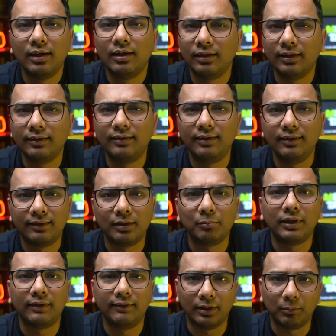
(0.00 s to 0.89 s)
Let's see
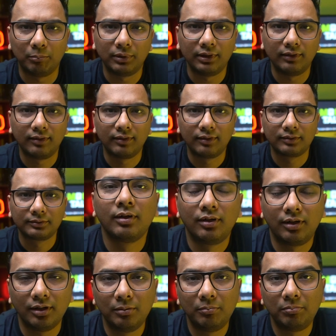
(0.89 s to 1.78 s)
some examples.
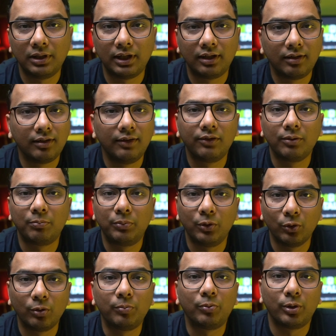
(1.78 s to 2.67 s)
Term plan is a
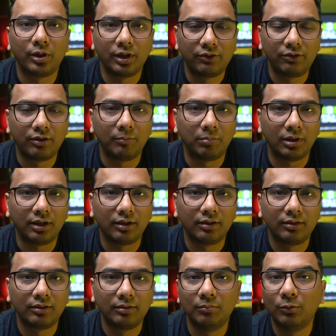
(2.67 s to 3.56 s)
pure protection plan.